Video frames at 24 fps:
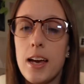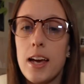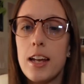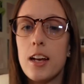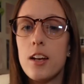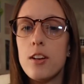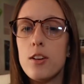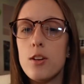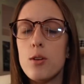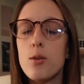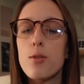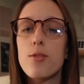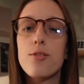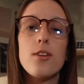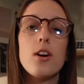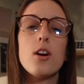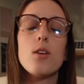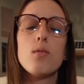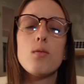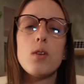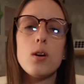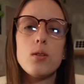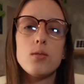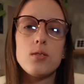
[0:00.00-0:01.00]
and a new
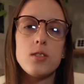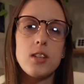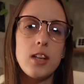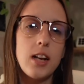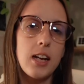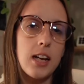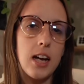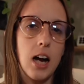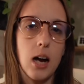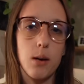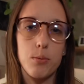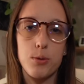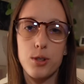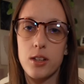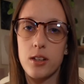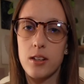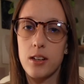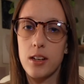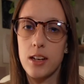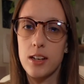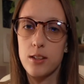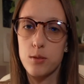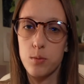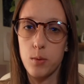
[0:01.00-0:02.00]
3rd row seating
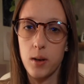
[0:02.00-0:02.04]
option as